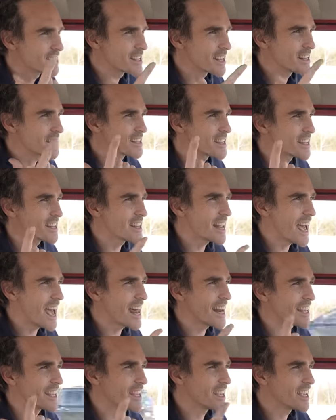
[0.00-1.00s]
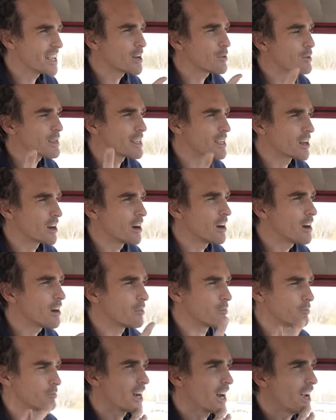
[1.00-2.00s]
Cincinnati, here we
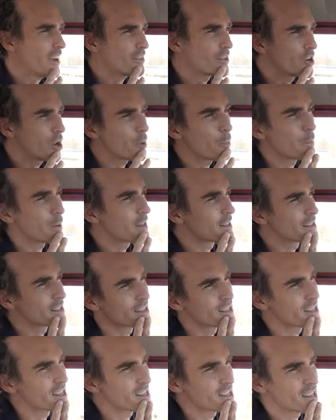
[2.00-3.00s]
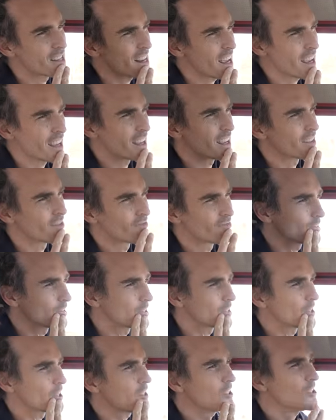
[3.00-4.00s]
come. I have not been to Cincinnati.
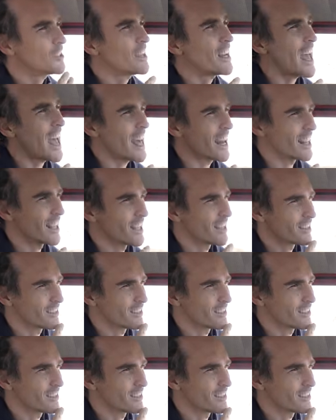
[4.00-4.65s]
Cincinnati.